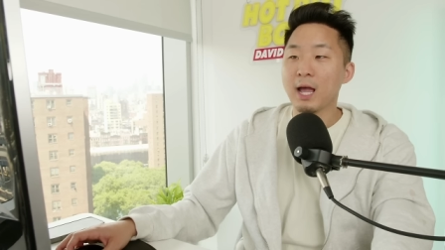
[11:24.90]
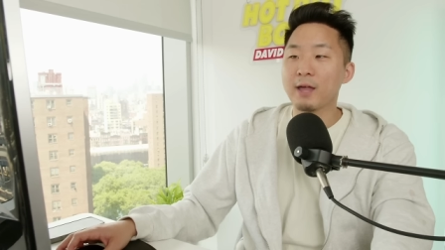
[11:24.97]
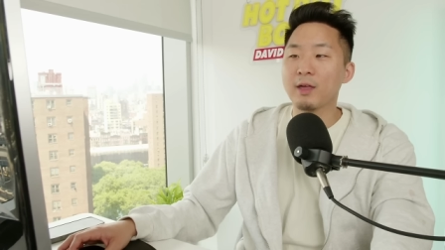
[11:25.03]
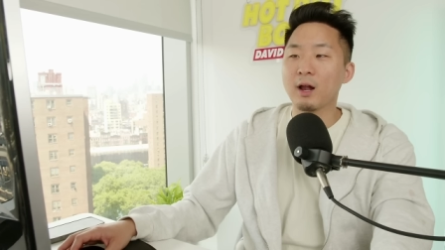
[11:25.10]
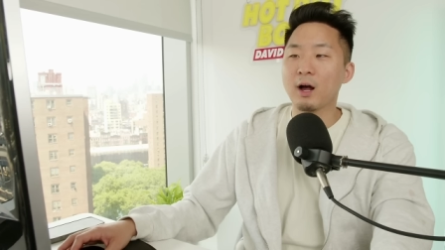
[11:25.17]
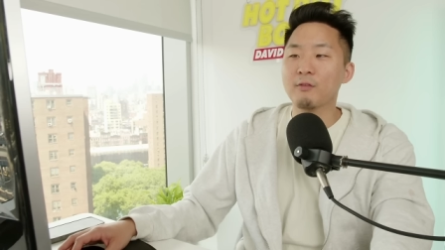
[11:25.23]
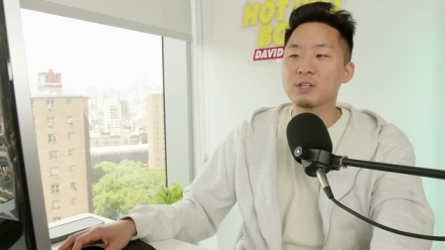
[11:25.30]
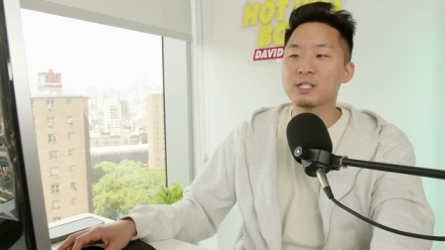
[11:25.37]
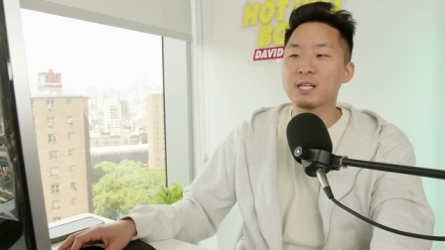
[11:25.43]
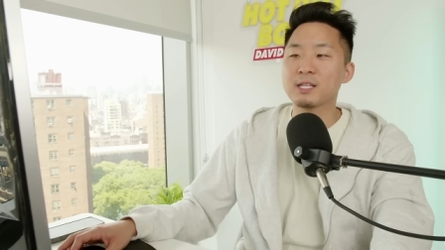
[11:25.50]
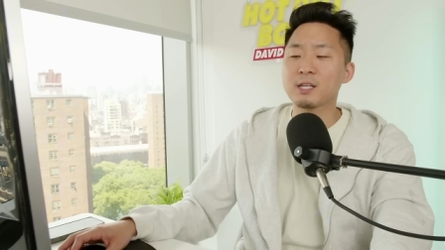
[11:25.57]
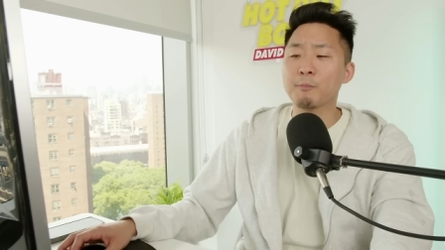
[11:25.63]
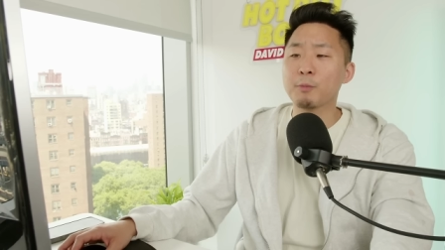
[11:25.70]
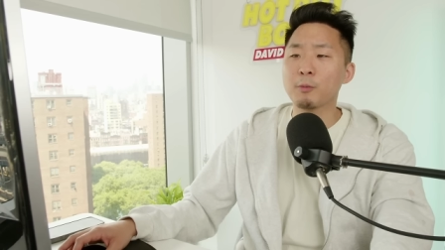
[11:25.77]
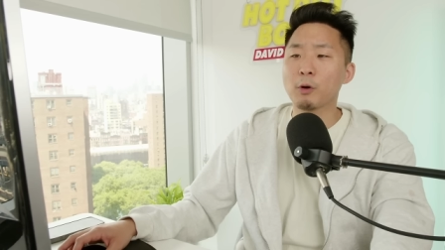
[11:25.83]
And then obviously
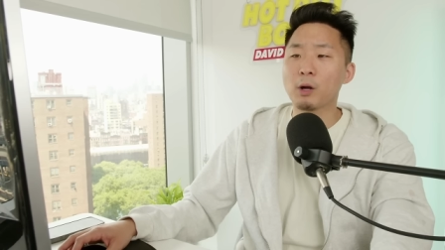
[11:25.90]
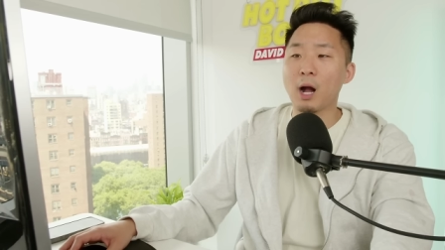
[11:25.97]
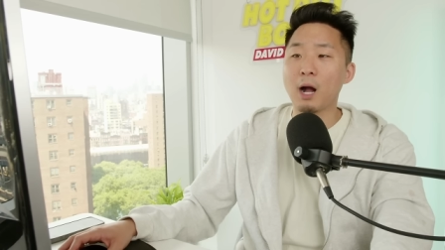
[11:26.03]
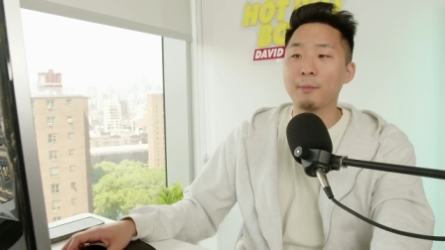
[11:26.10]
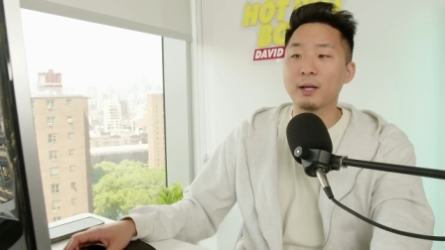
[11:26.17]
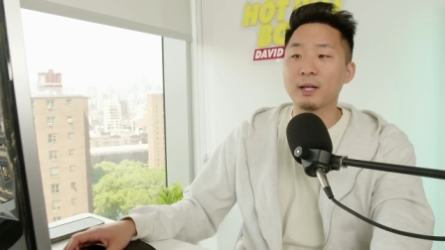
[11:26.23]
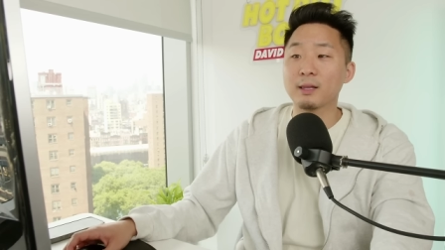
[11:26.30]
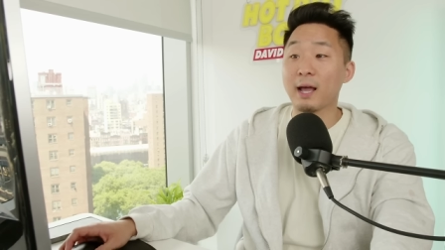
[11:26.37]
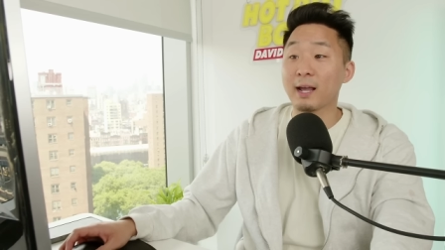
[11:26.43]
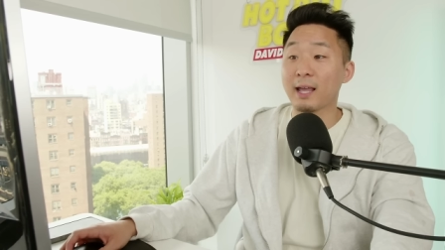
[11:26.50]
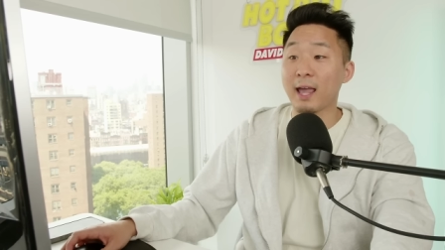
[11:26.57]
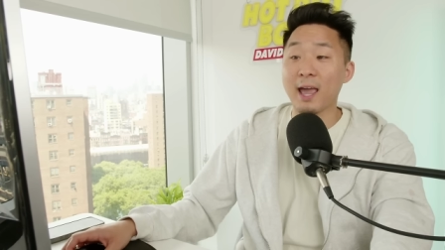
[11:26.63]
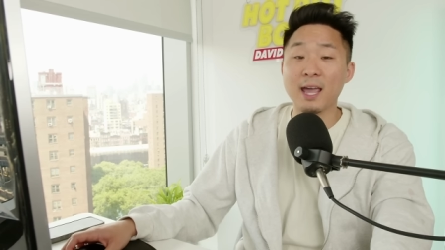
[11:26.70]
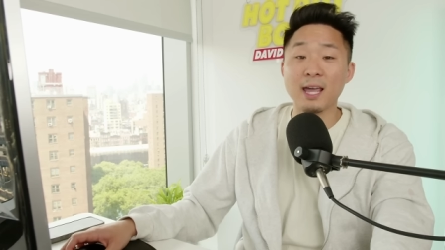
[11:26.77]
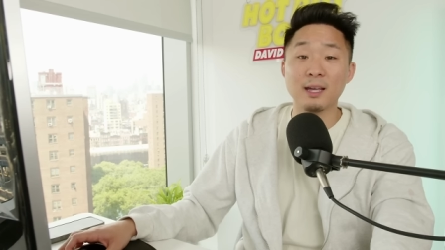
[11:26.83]
some people commented like,
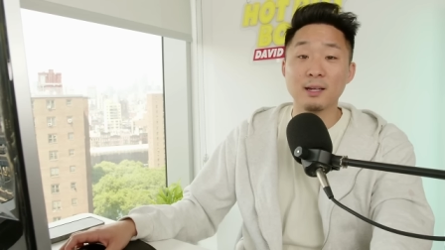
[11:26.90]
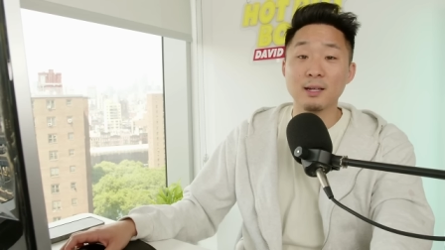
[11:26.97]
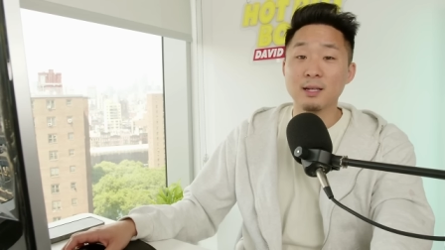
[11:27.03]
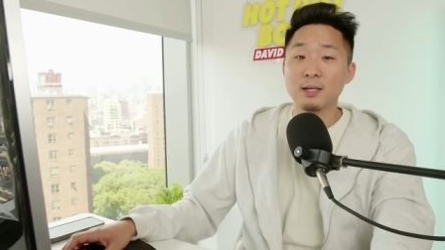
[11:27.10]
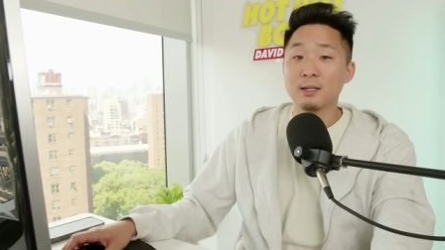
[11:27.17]
hey.